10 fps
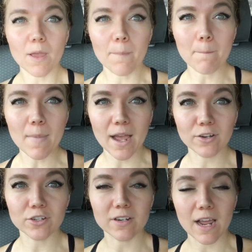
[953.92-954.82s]

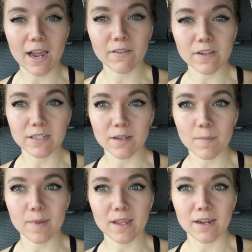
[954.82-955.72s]
imagine having
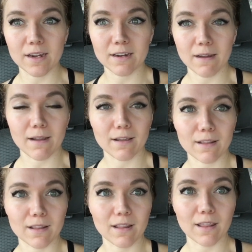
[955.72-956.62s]
something
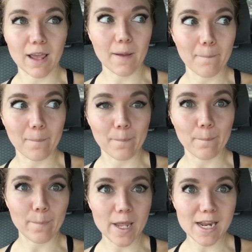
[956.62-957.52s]
that
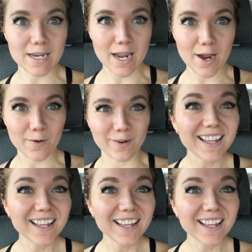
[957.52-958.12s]
big now